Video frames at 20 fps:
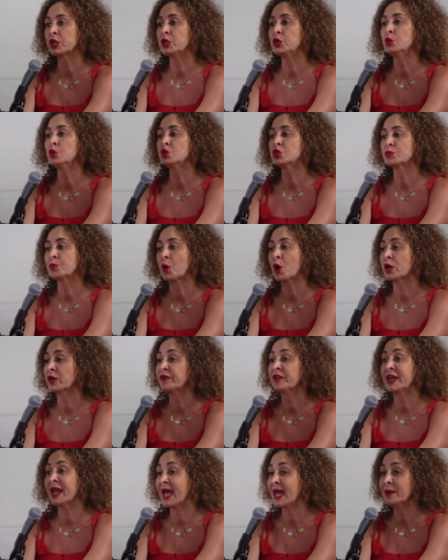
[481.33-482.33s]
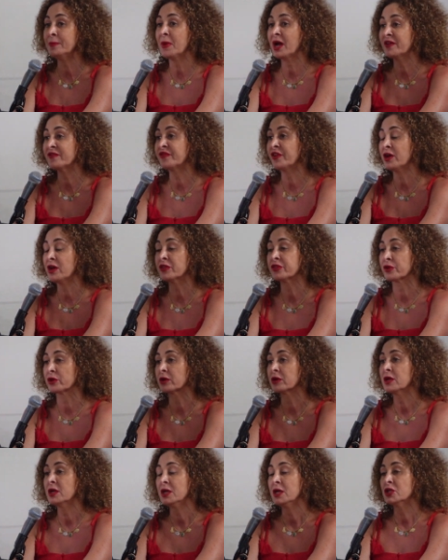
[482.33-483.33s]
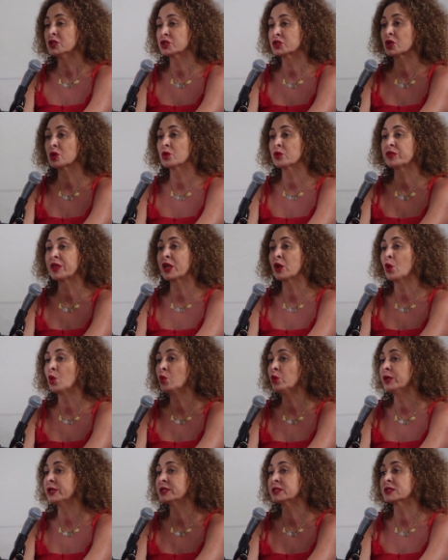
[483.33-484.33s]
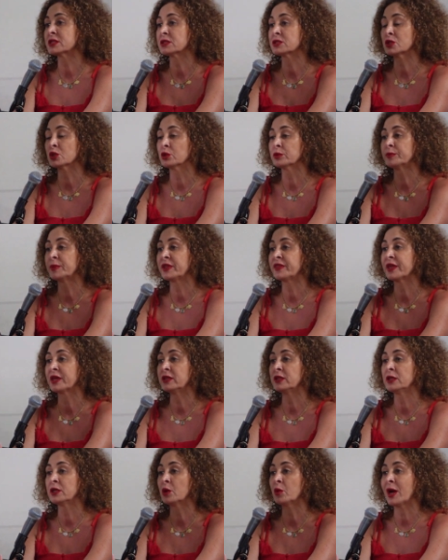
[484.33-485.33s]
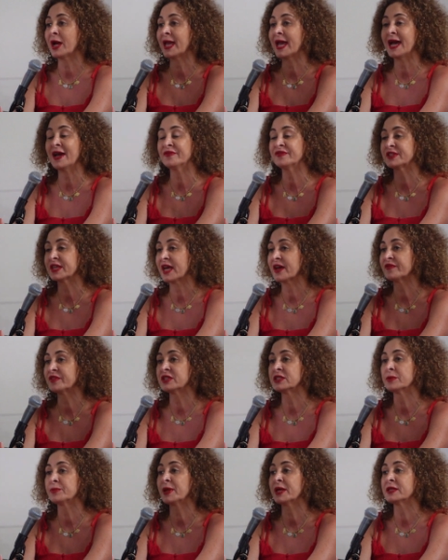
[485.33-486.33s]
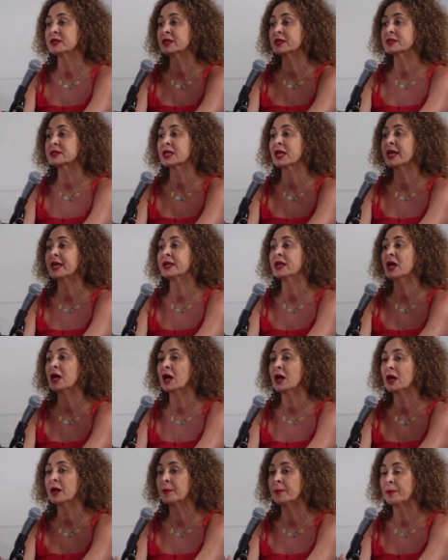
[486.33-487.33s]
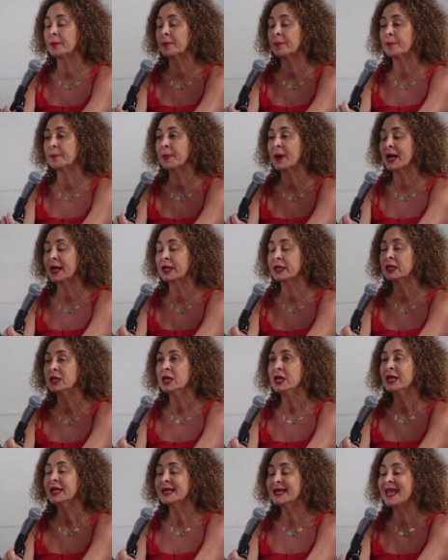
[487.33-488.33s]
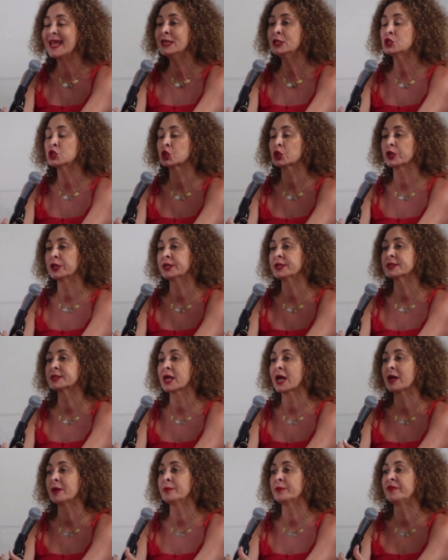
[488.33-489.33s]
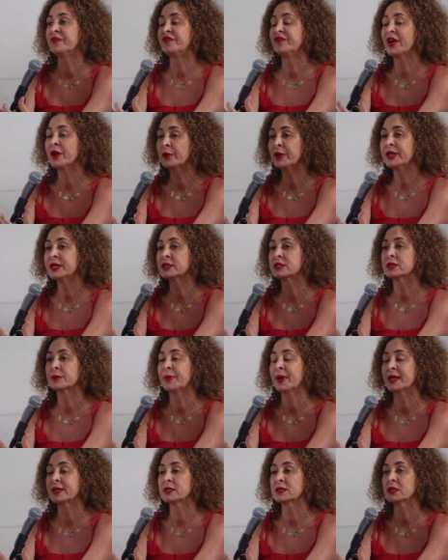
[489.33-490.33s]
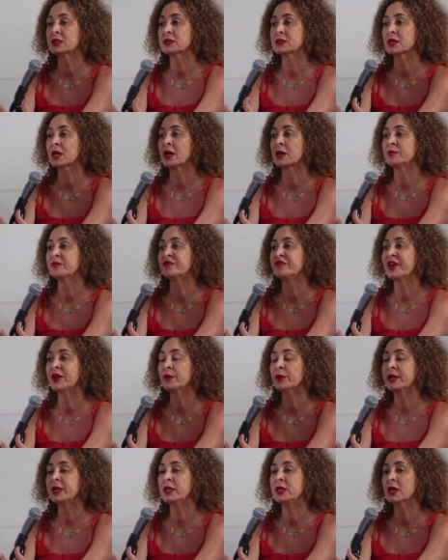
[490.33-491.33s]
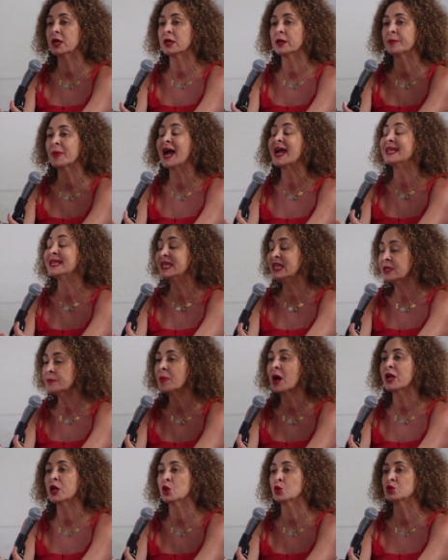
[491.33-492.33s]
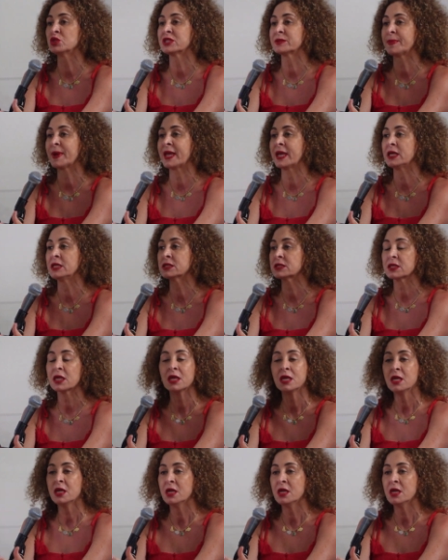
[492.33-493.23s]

huge part of it, and my father. So they always told me that you know I have to have independence, and my nature is I'm very independent. I'm very um, I need my own space